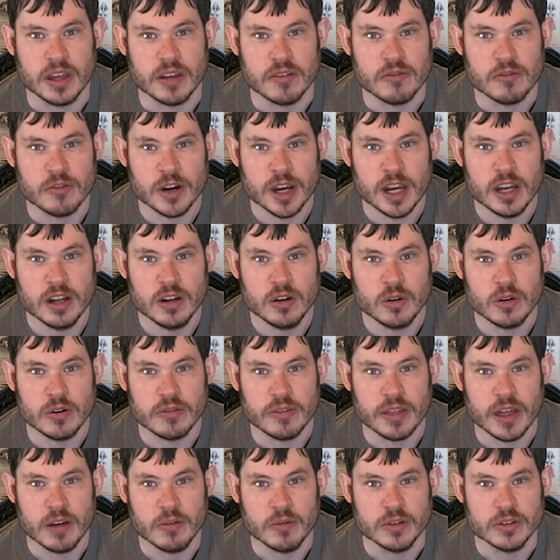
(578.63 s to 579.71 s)
a friend
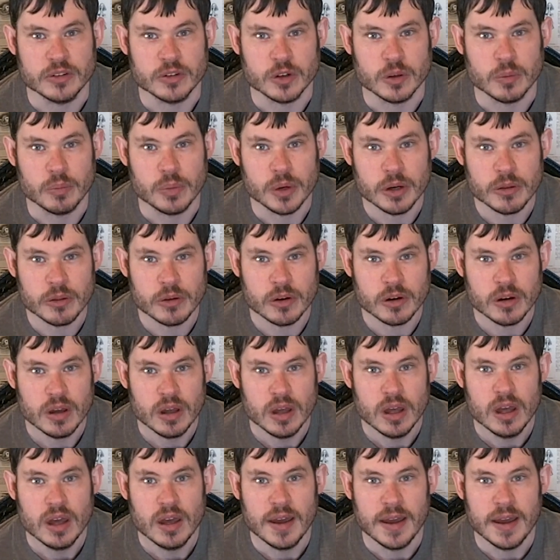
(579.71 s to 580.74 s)
or if that was her brother.